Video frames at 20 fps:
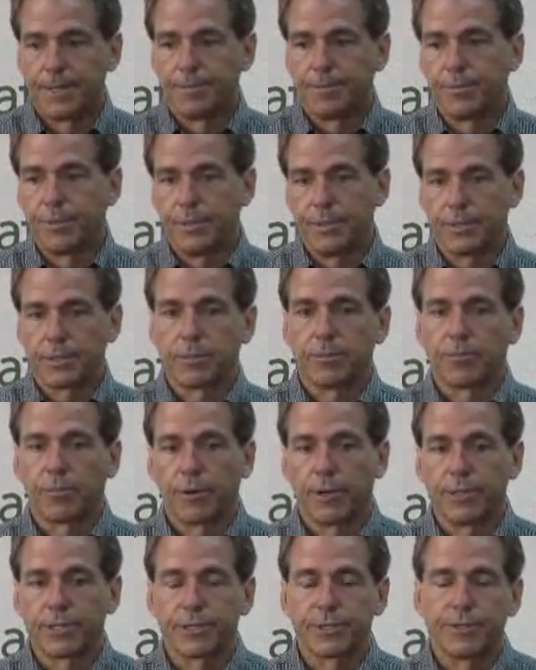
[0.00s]
putting some
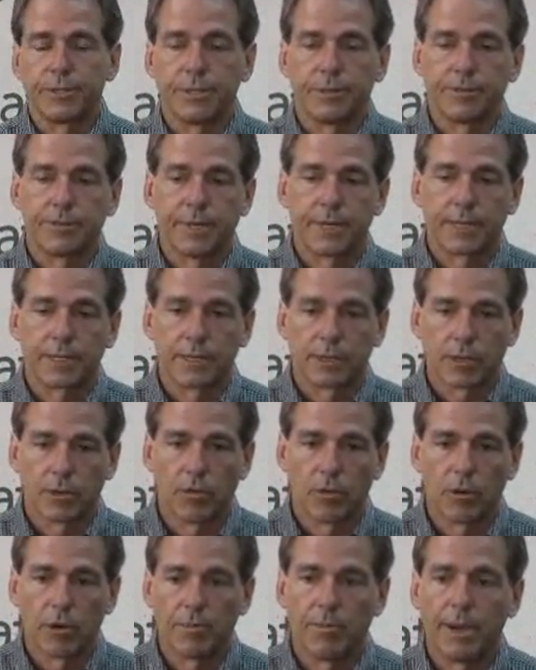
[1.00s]
pressure and affecting the
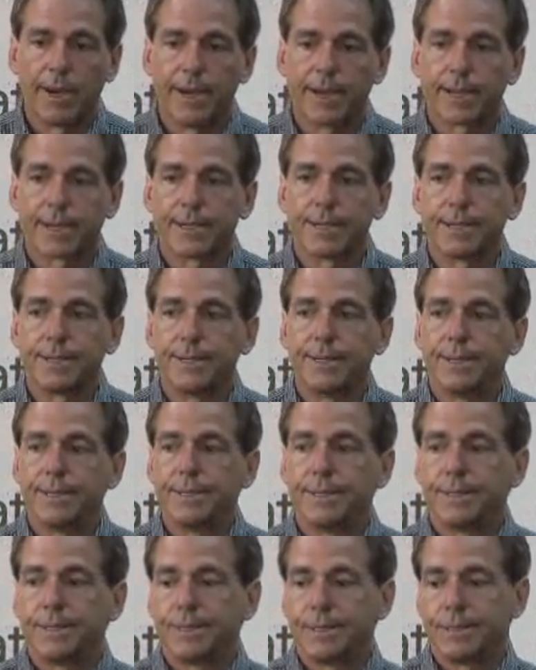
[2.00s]
quarterback,
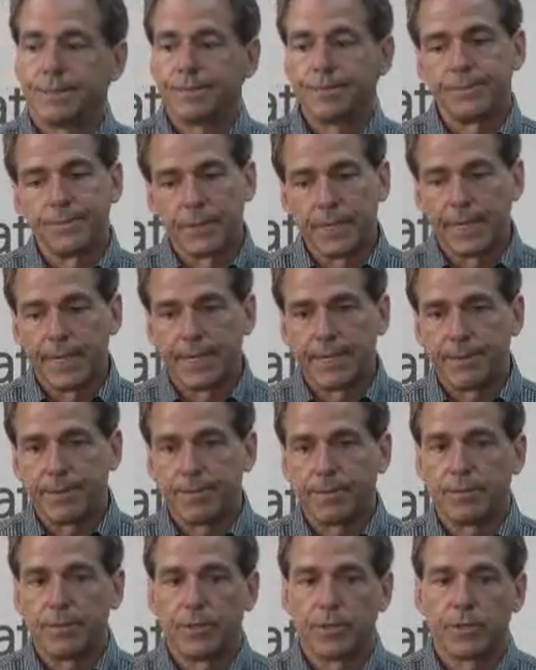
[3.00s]
that
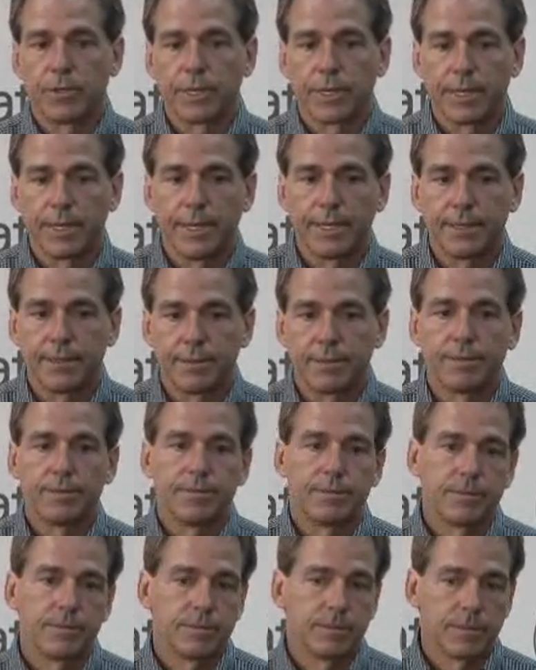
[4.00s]
you're going to get
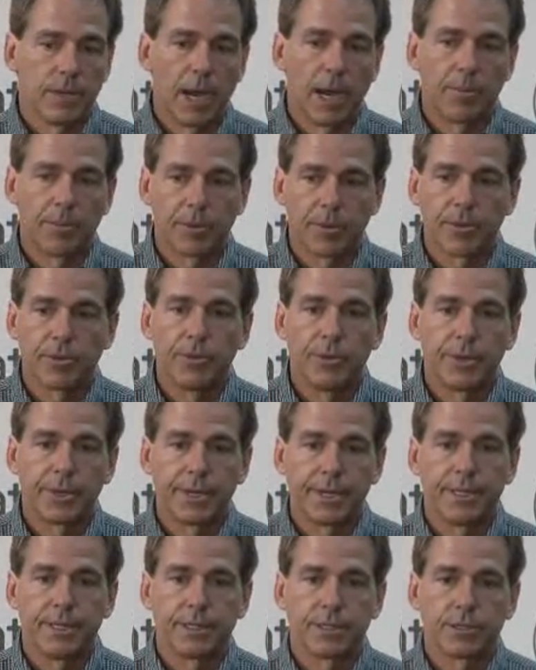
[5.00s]

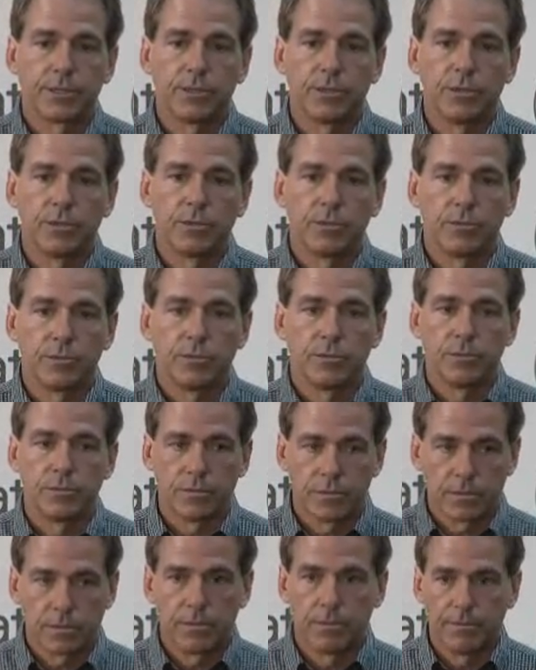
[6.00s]
opportunities to
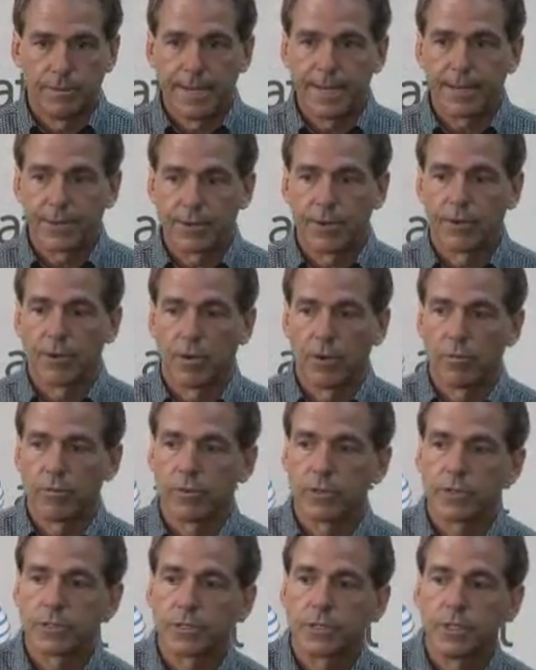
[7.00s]
make
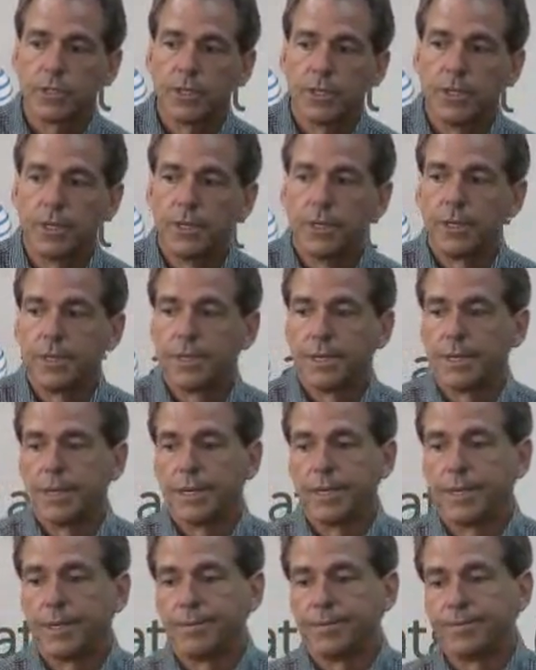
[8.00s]
turnovers.
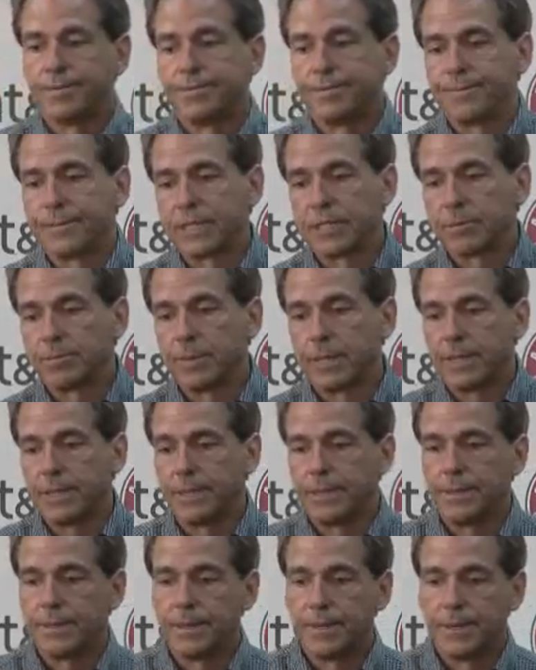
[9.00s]
It's
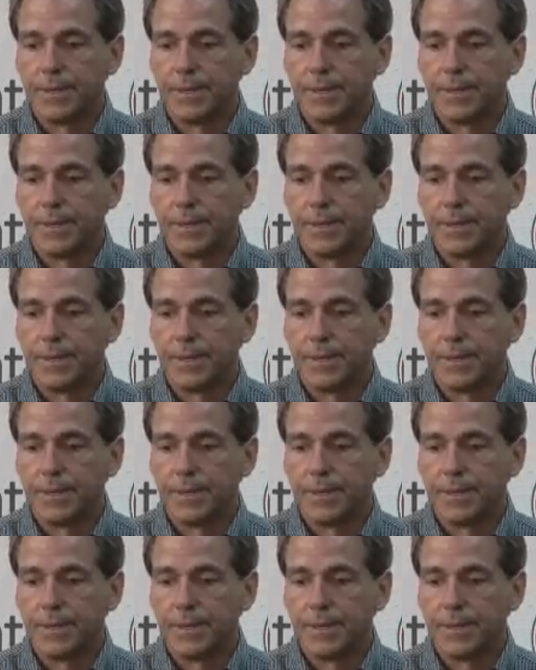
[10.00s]
been